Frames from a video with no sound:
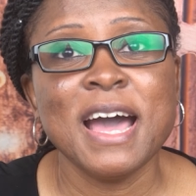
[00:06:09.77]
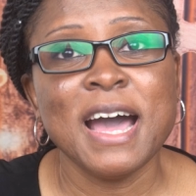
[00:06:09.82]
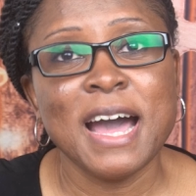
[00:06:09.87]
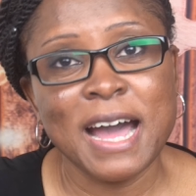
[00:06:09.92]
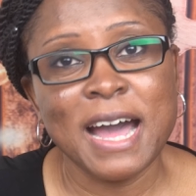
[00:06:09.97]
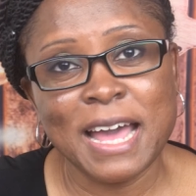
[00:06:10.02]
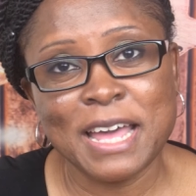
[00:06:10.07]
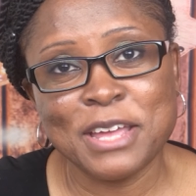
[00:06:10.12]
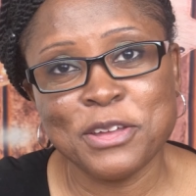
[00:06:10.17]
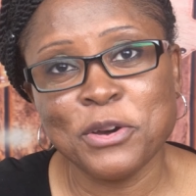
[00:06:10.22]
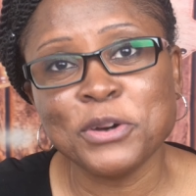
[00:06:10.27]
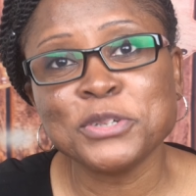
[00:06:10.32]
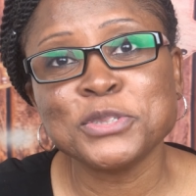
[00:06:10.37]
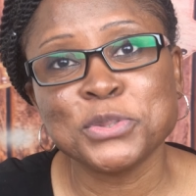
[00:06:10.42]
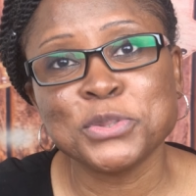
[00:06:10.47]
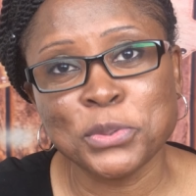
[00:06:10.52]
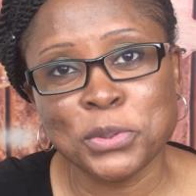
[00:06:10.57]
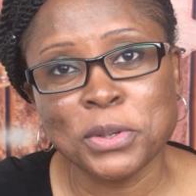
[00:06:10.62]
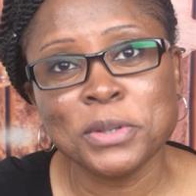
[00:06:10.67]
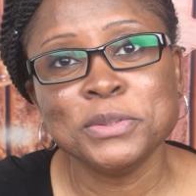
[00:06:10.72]
I
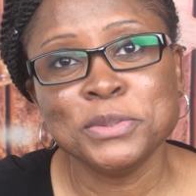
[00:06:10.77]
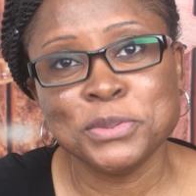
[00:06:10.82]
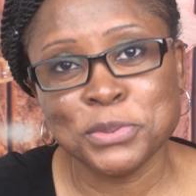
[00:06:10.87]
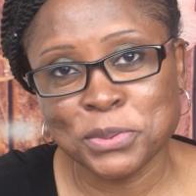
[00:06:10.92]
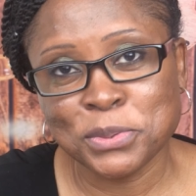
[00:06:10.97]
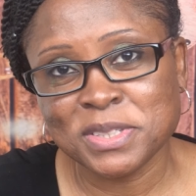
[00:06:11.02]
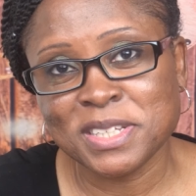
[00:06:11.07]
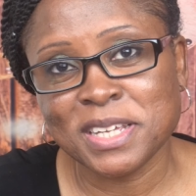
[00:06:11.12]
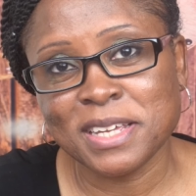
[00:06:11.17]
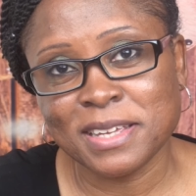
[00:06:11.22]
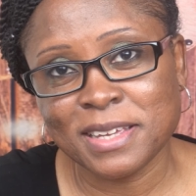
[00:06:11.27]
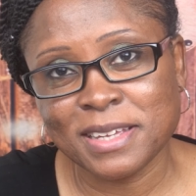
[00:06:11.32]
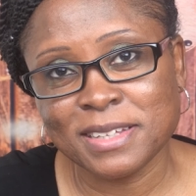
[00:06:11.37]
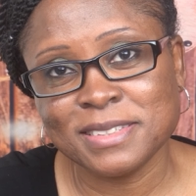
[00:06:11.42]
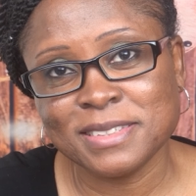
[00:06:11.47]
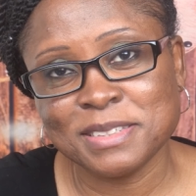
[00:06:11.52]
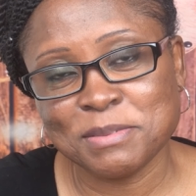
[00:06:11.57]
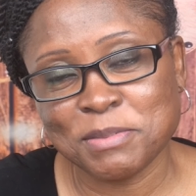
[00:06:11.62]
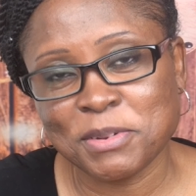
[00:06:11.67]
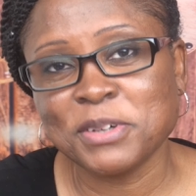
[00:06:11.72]
also do take it,
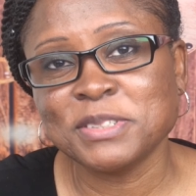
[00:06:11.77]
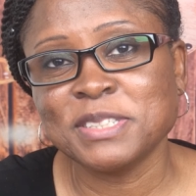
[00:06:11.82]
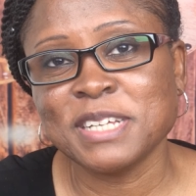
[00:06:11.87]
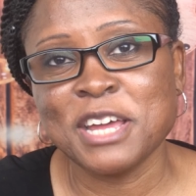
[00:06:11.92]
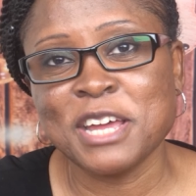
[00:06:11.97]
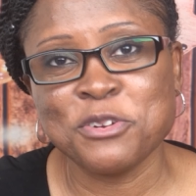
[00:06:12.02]
because I